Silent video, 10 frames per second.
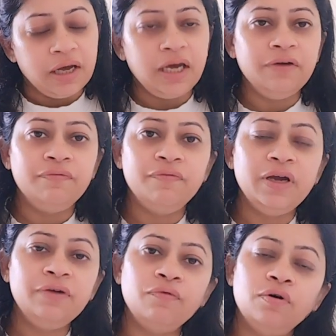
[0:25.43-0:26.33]
If
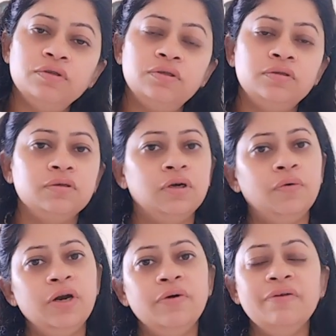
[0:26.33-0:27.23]
it was
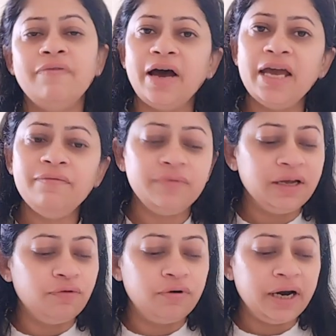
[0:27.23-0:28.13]
2025, they
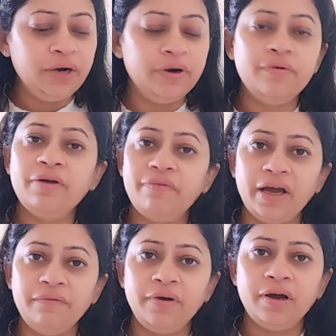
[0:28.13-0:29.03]
would write
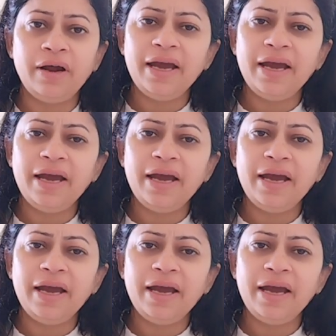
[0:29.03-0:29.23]
2025 here.